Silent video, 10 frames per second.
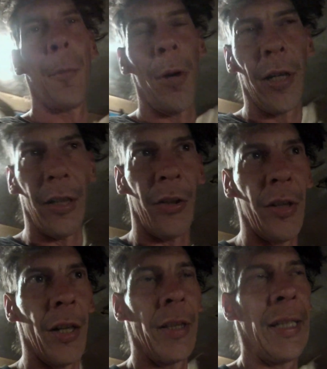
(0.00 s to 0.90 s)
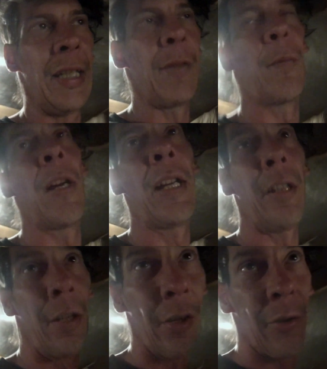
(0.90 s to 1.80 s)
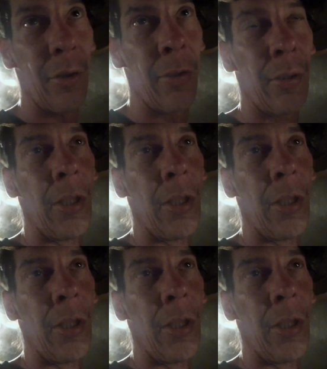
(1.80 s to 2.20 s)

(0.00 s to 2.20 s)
market and sell it and find another